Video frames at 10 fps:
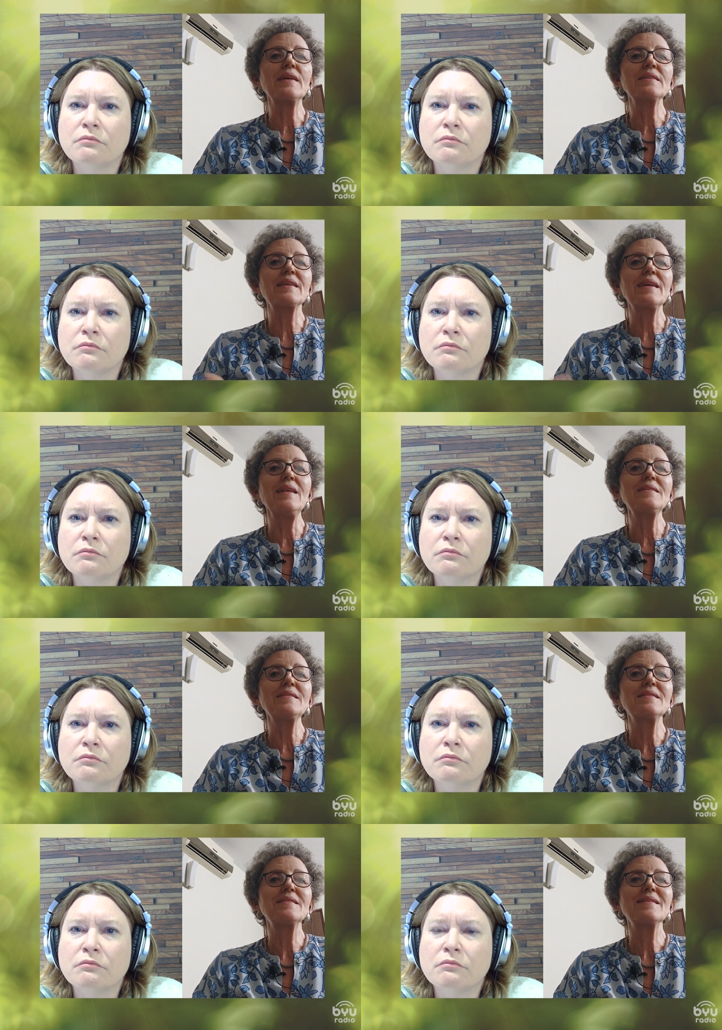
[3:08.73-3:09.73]
Speaker 1: that guilt
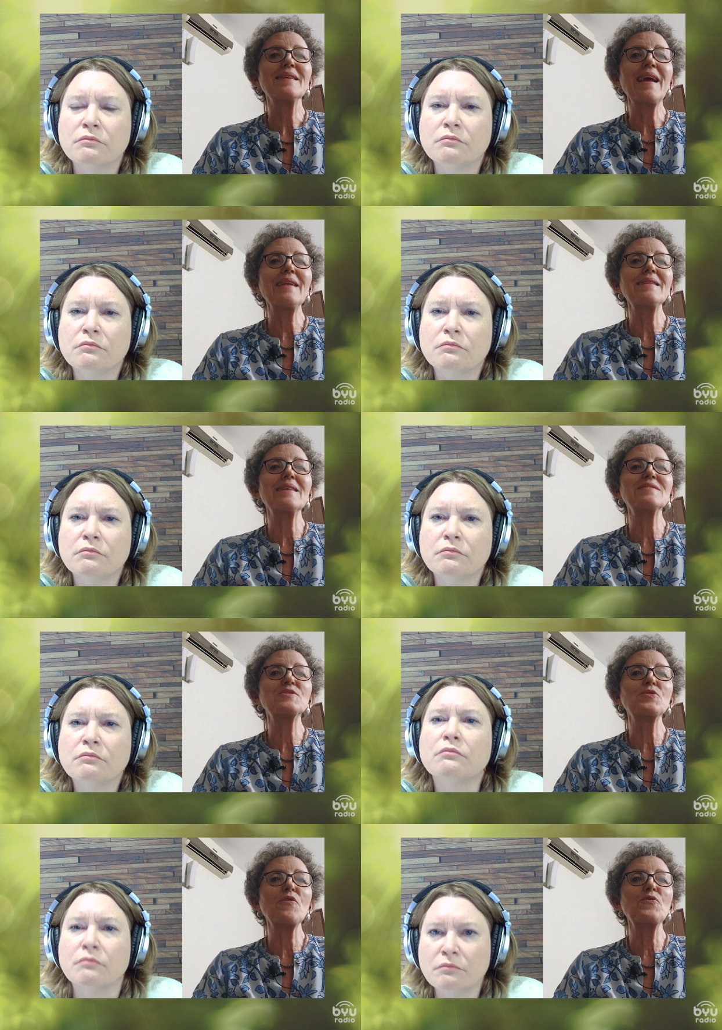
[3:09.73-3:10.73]
and that
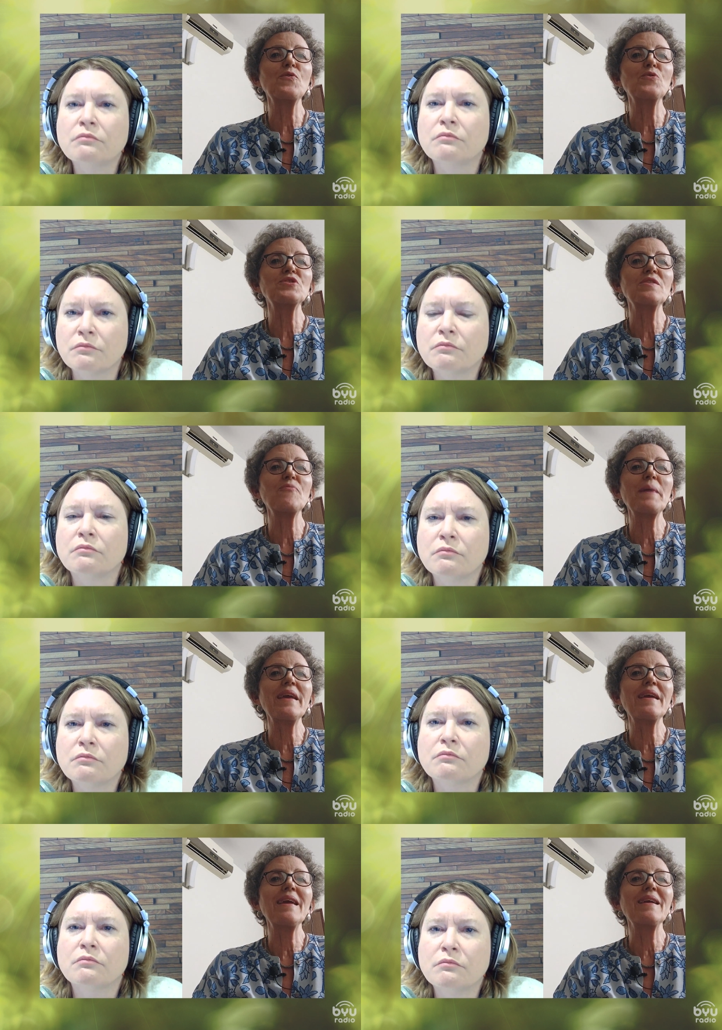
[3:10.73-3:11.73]
sort of notion of
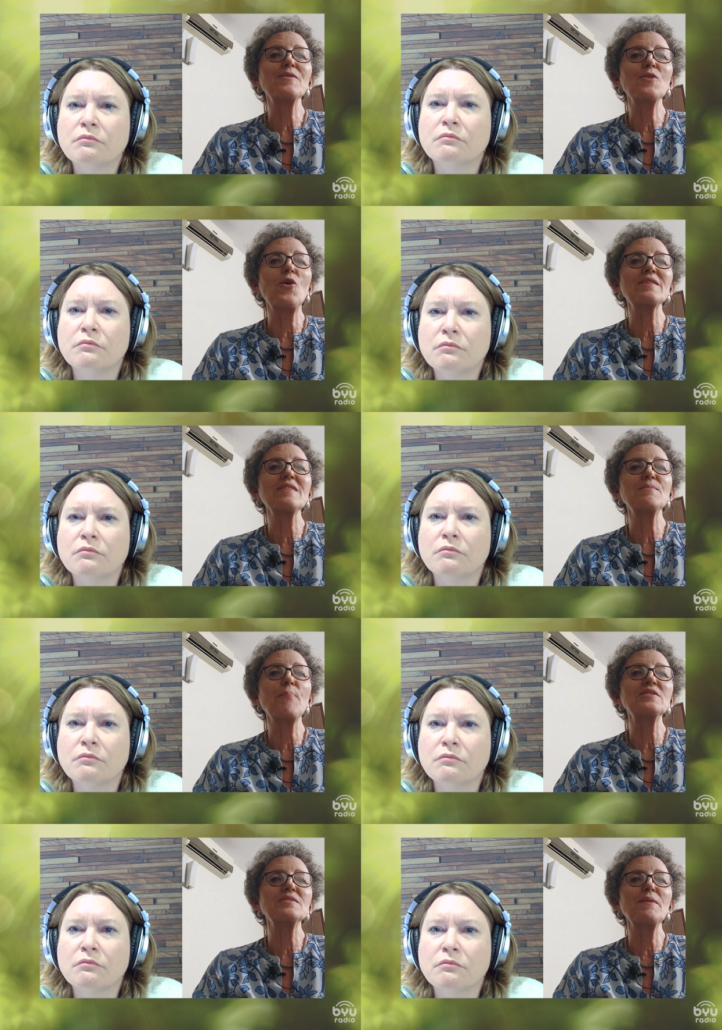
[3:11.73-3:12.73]
making God
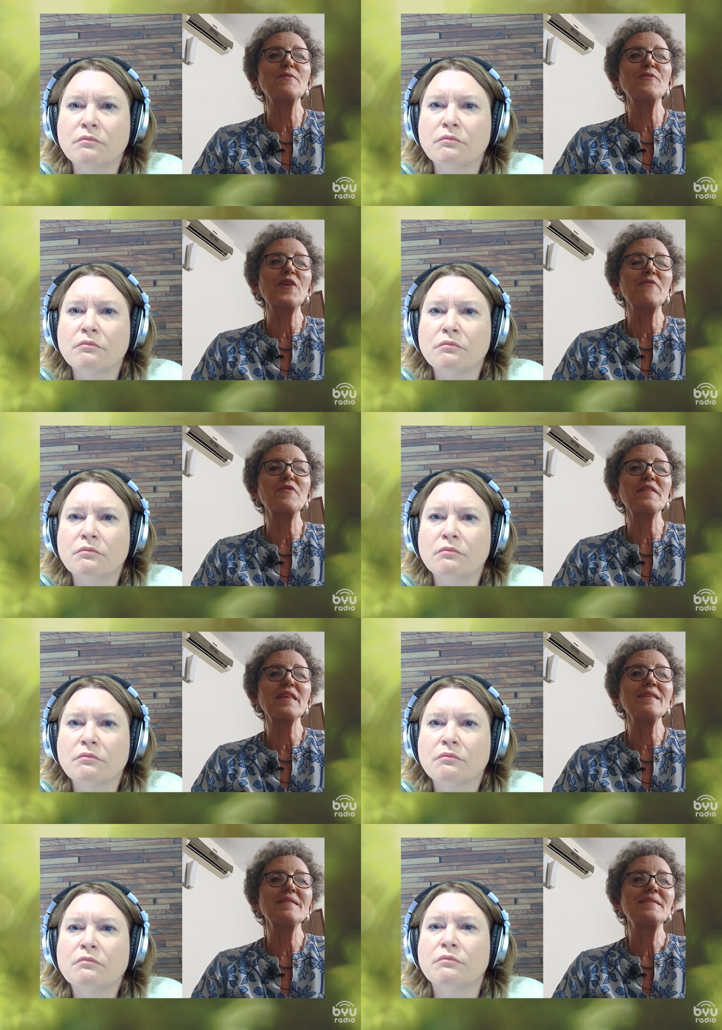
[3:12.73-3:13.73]
responsible for everything.
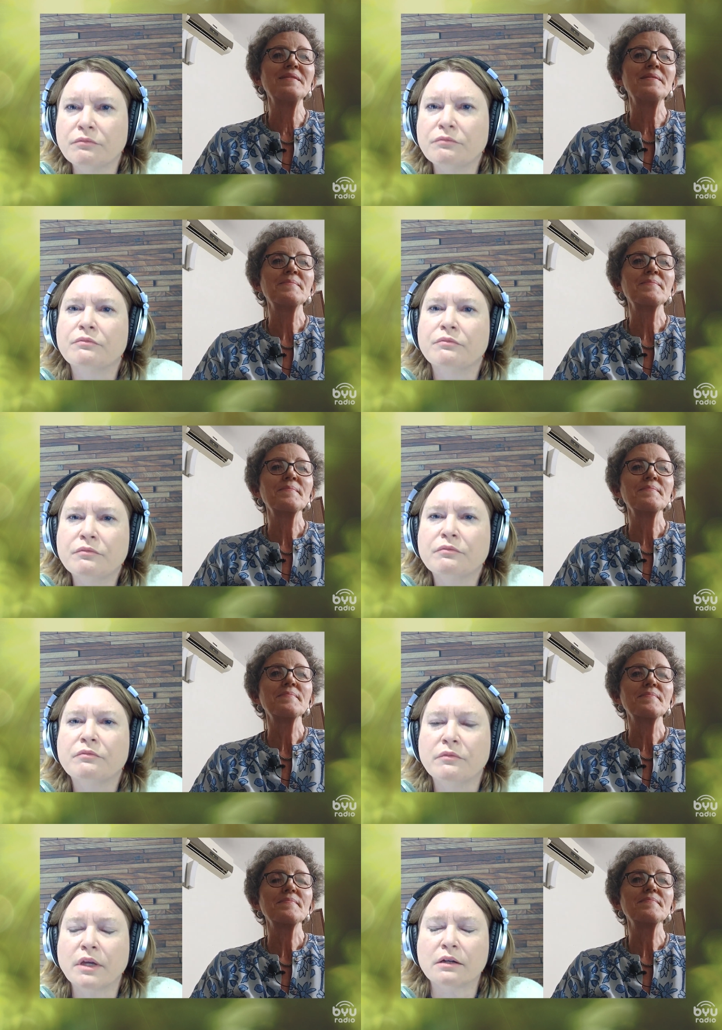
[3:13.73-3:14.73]

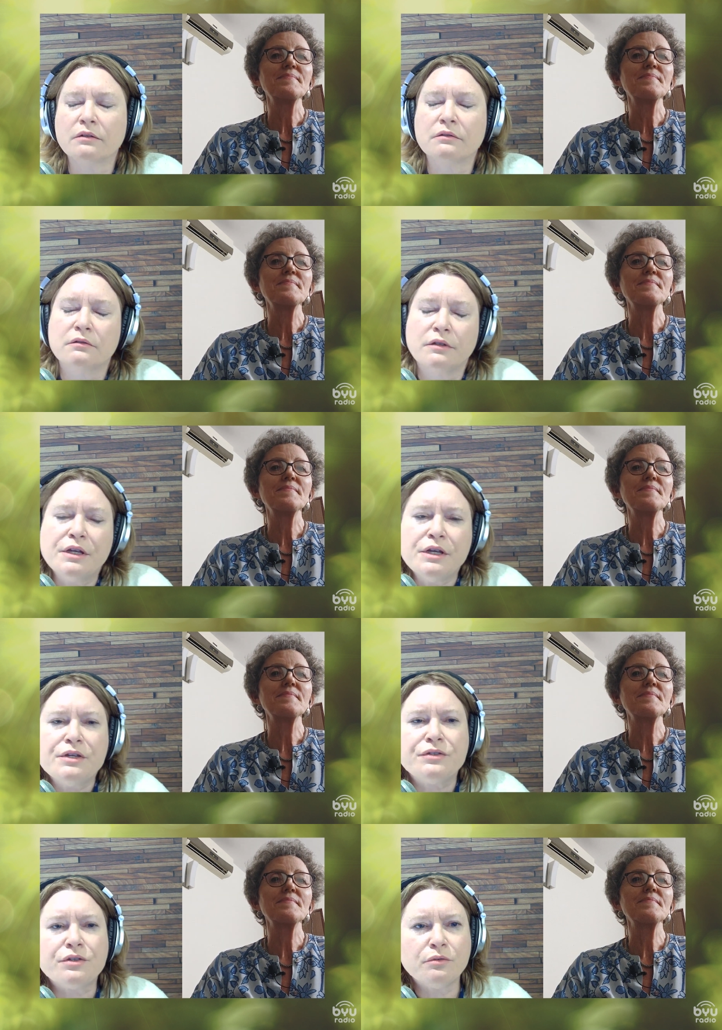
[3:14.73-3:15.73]
Speaker 2: Yeah.
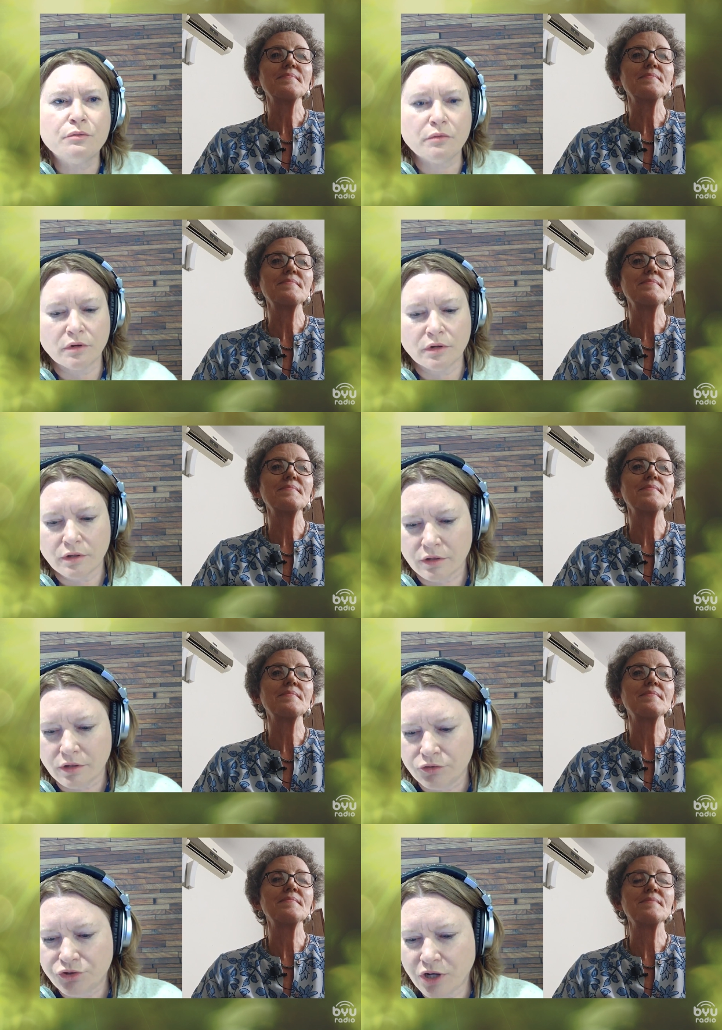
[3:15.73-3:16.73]
So
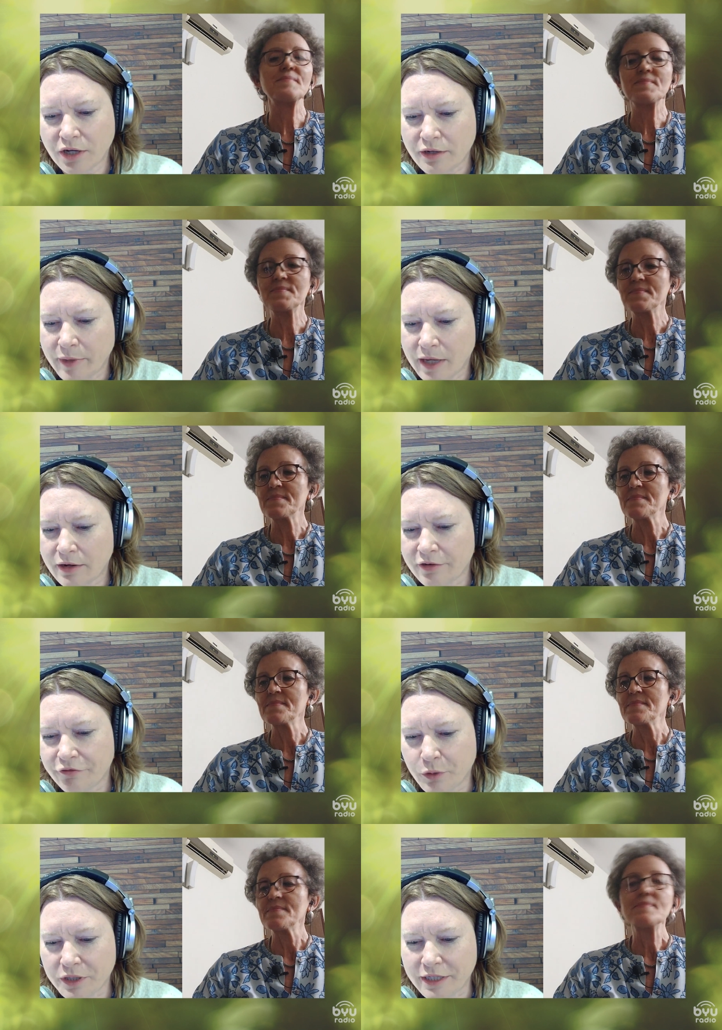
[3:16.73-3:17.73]
you chuck him out at
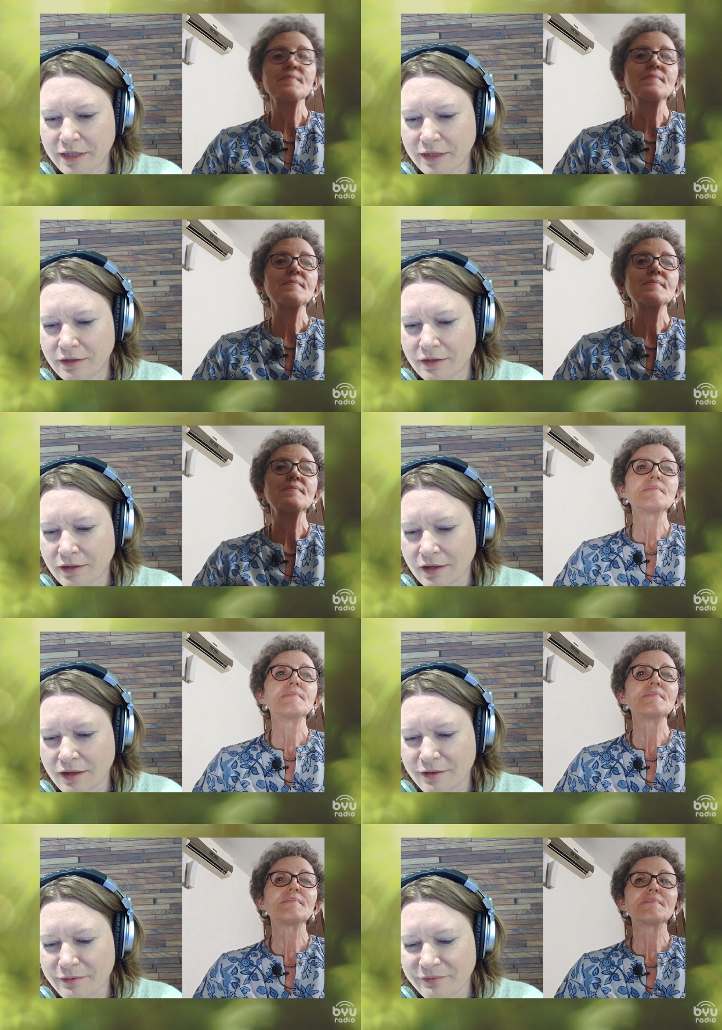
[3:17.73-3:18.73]
14,
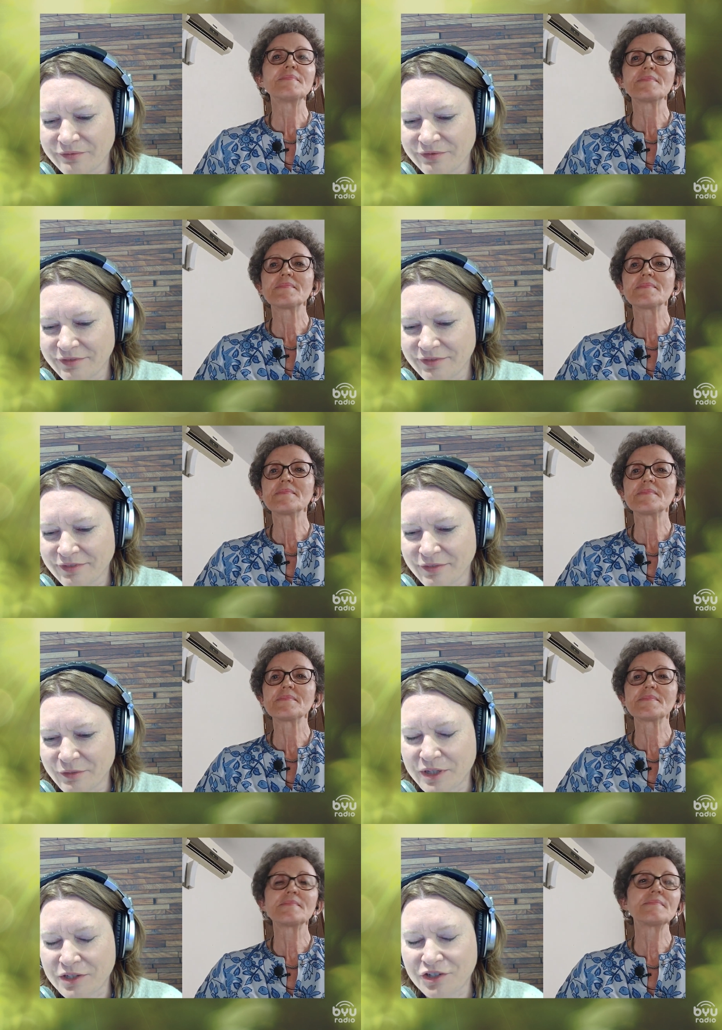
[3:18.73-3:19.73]
um,
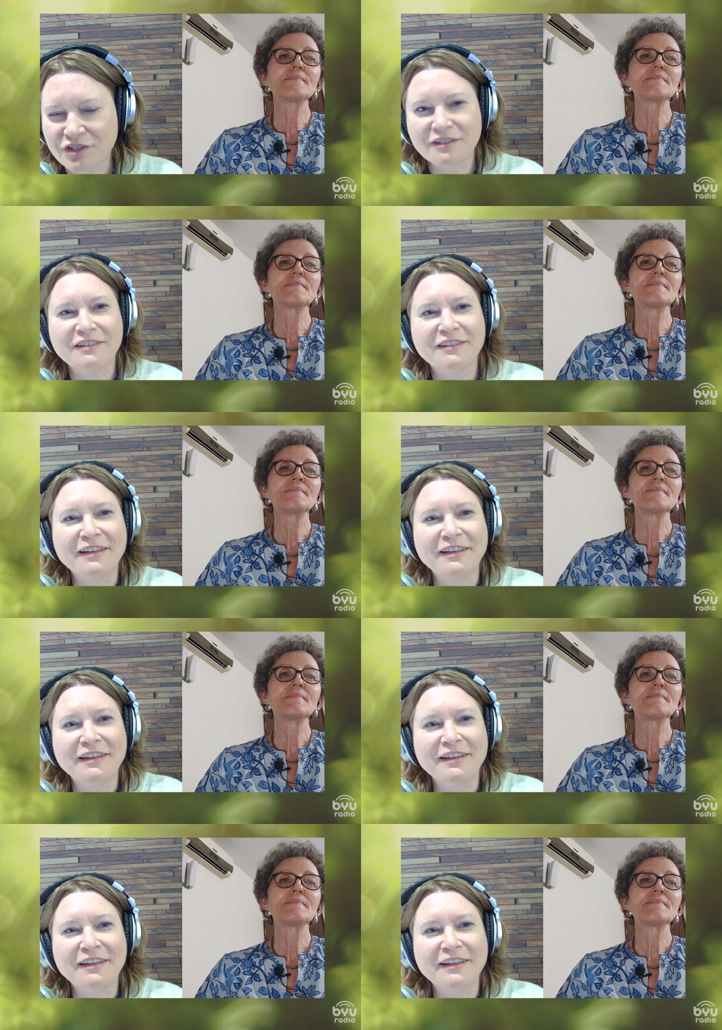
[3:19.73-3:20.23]
which